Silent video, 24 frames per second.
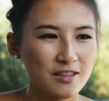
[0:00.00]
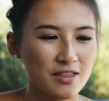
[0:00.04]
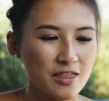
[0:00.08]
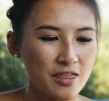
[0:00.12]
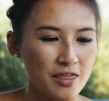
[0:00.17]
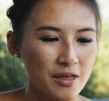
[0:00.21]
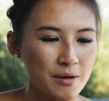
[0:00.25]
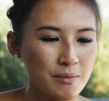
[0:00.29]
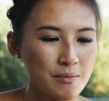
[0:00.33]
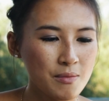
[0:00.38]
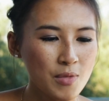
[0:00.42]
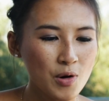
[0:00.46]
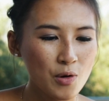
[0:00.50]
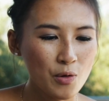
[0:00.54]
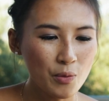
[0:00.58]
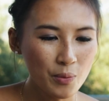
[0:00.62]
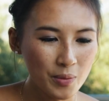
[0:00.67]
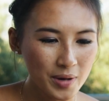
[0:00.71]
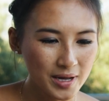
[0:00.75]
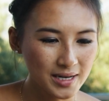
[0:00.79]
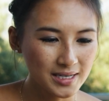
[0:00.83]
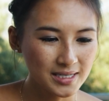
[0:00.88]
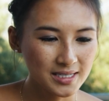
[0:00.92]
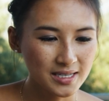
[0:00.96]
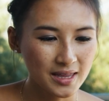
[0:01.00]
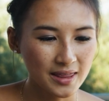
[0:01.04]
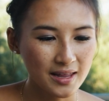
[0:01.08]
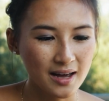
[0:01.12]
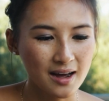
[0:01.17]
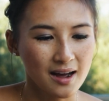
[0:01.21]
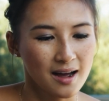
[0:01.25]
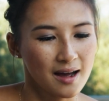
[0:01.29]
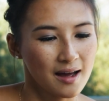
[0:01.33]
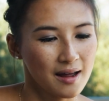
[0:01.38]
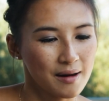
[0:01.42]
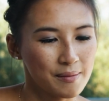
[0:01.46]
The moment
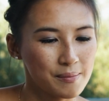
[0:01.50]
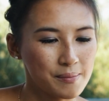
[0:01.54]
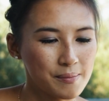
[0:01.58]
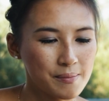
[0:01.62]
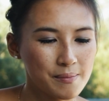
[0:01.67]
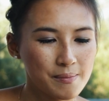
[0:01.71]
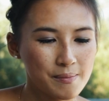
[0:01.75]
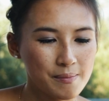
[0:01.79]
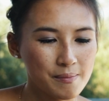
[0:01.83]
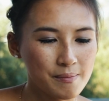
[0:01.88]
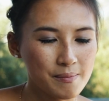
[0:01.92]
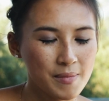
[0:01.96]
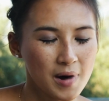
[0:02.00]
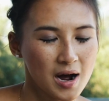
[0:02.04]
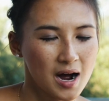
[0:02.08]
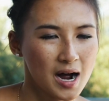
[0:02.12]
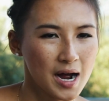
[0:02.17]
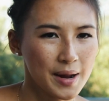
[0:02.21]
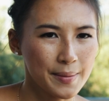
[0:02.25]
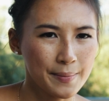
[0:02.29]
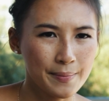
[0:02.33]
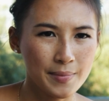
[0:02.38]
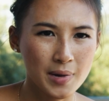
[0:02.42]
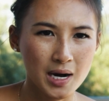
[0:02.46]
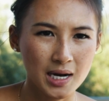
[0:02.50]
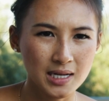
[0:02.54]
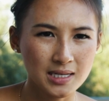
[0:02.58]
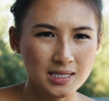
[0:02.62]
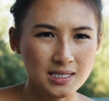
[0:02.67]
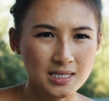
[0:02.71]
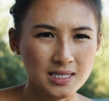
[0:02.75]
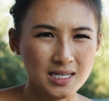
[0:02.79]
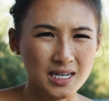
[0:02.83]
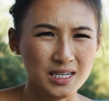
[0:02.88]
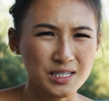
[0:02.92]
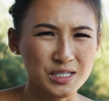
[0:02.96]
that my
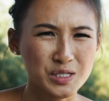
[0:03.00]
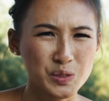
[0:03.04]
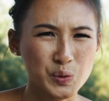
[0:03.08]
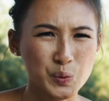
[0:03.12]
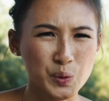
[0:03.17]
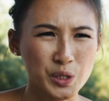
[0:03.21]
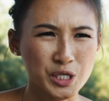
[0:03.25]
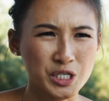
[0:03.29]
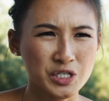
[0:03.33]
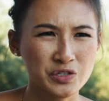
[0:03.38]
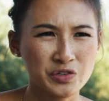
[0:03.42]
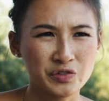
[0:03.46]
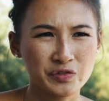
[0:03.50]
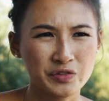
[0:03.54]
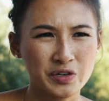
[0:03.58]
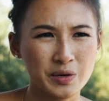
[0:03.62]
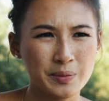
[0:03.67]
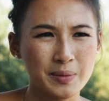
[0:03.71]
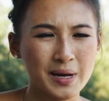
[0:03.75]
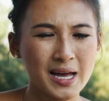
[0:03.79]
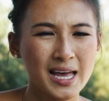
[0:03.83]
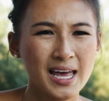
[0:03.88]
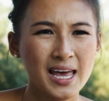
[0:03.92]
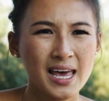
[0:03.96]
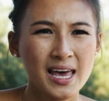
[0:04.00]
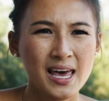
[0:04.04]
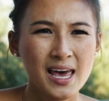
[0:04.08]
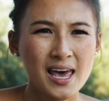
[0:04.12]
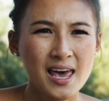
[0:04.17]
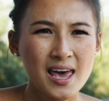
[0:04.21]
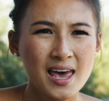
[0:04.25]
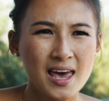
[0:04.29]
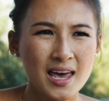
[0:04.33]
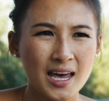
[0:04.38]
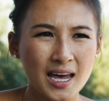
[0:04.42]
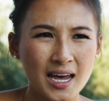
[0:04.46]
mindset switched from
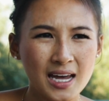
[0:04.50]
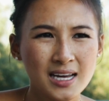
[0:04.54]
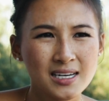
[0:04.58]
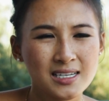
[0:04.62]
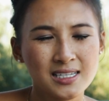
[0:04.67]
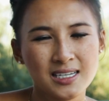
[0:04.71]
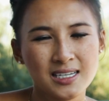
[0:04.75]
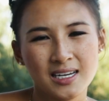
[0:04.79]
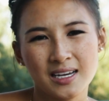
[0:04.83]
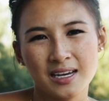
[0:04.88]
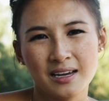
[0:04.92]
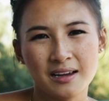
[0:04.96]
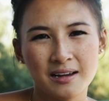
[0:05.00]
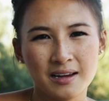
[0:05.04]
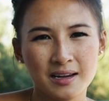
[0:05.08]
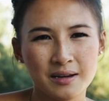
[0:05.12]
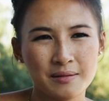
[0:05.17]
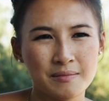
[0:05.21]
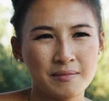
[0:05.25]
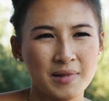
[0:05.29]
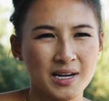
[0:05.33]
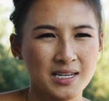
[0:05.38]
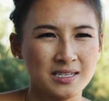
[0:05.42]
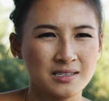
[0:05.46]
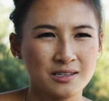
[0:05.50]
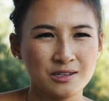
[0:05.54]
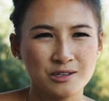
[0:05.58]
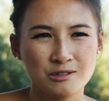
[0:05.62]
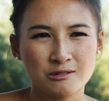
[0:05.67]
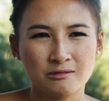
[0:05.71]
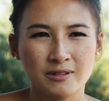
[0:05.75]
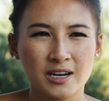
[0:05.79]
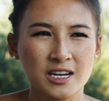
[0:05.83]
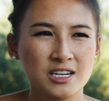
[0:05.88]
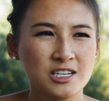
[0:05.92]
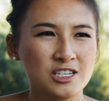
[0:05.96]
hating my
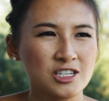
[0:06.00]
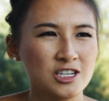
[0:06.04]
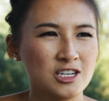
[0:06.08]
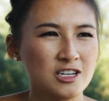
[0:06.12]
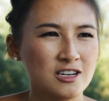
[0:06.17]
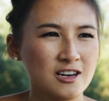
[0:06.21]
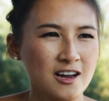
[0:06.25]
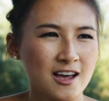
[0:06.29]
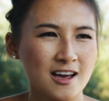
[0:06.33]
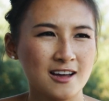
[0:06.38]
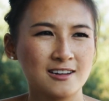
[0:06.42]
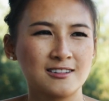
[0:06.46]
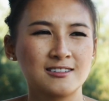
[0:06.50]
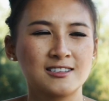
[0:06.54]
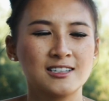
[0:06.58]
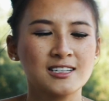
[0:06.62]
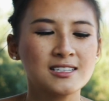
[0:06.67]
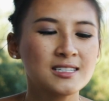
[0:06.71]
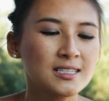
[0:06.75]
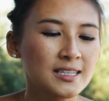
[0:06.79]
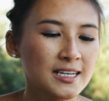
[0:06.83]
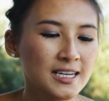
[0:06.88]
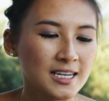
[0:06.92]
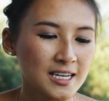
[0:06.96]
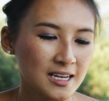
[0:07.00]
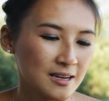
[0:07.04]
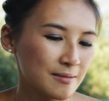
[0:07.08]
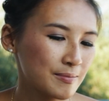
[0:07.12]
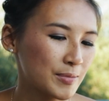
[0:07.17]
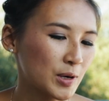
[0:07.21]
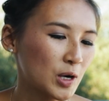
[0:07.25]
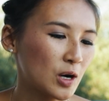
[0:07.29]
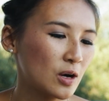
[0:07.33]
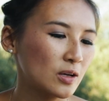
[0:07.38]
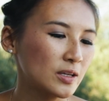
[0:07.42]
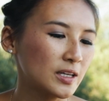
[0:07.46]
situation and disliking
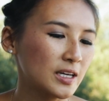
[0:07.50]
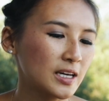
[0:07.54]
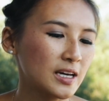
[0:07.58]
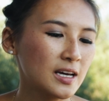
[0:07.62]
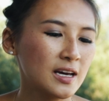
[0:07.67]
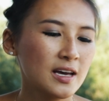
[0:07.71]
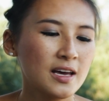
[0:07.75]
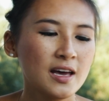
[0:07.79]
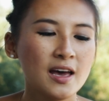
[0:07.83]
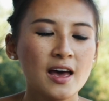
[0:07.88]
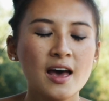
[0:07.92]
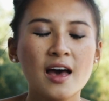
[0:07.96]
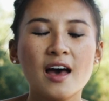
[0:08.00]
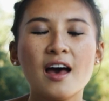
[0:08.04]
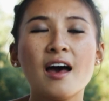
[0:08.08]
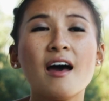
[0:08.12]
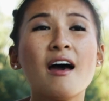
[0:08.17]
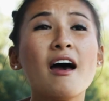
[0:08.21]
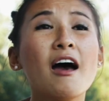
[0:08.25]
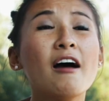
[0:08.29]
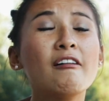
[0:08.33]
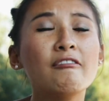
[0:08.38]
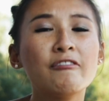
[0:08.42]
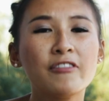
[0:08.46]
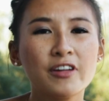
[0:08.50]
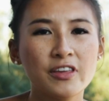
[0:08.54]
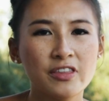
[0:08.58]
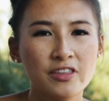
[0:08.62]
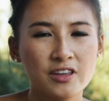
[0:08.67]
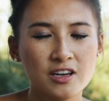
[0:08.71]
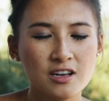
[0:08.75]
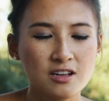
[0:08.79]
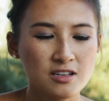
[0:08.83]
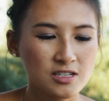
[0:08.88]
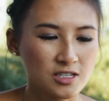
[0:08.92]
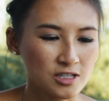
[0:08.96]
Bali,
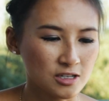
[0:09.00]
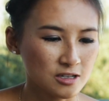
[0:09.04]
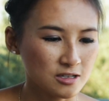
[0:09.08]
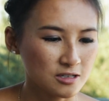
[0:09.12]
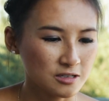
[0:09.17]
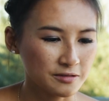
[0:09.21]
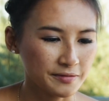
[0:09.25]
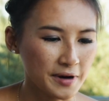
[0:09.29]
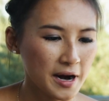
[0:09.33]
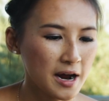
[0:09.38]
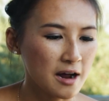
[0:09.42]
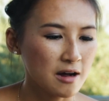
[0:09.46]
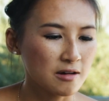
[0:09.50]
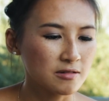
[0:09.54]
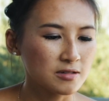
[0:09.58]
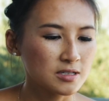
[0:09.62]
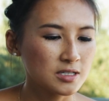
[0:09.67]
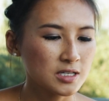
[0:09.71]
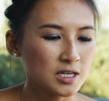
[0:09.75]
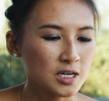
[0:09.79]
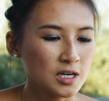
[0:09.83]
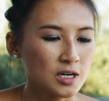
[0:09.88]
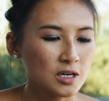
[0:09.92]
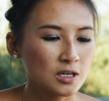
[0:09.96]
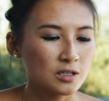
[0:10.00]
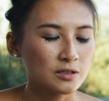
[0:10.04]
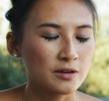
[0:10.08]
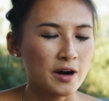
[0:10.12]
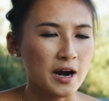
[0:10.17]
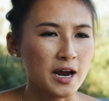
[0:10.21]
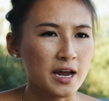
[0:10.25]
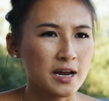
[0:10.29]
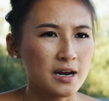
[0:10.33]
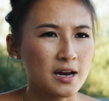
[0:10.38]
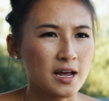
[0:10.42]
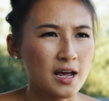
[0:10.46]
everything turned around,
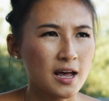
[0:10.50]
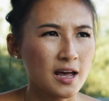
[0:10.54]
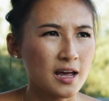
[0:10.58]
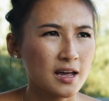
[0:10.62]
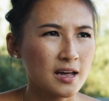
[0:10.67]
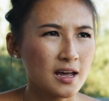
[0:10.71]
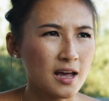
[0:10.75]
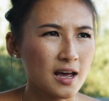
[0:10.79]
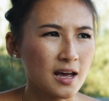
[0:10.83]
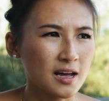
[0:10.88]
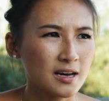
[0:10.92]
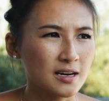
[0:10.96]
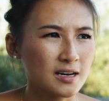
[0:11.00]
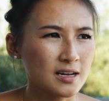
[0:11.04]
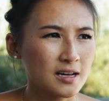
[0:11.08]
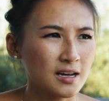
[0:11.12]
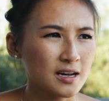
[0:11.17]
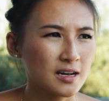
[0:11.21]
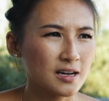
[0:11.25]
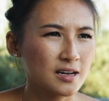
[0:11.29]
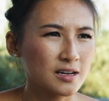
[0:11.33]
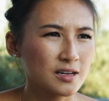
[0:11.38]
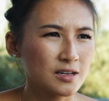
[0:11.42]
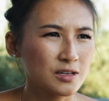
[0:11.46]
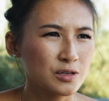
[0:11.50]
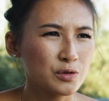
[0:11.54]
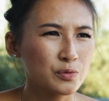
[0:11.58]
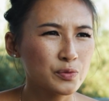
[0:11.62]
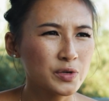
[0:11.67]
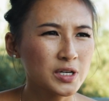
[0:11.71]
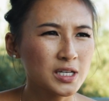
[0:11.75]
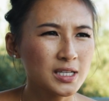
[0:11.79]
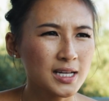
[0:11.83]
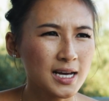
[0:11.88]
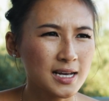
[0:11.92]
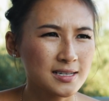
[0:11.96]
right? And you
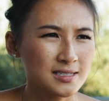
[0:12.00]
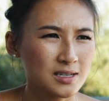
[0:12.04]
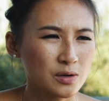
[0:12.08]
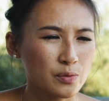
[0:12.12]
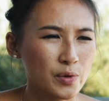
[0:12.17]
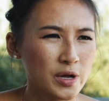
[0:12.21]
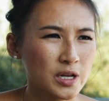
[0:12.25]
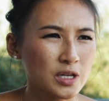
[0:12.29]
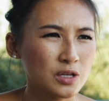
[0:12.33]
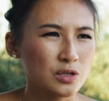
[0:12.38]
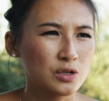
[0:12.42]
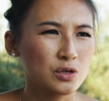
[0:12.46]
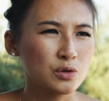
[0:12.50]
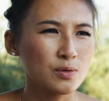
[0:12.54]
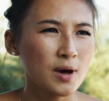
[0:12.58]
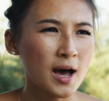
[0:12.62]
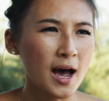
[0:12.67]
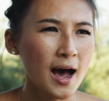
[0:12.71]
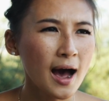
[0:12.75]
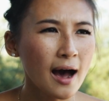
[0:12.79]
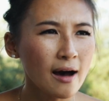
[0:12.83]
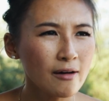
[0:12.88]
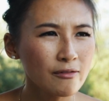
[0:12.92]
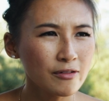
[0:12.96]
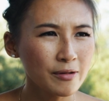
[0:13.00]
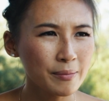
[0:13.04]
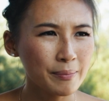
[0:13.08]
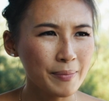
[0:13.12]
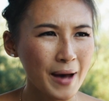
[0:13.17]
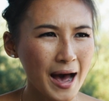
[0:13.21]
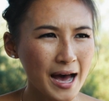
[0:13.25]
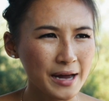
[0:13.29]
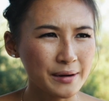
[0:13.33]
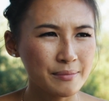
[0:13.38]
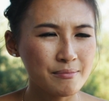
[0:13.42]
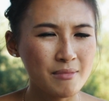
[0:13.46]
realize that when you have a
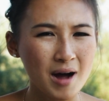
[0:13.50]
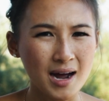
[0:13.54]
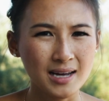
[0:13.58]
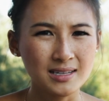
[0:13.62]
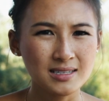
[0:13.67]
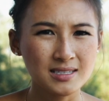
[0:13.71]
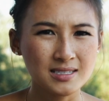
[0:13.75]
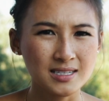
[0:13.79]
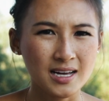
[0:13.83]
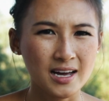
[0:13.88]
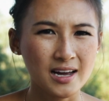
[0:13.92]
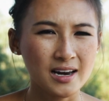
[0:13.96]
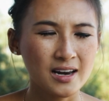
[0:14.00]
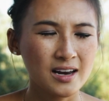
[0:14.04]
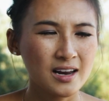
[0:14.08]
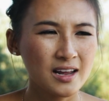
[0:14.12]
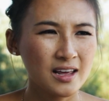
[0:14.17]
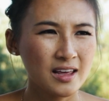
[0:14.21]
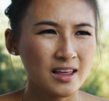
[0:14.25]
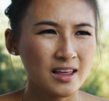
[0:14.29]
bad mindset,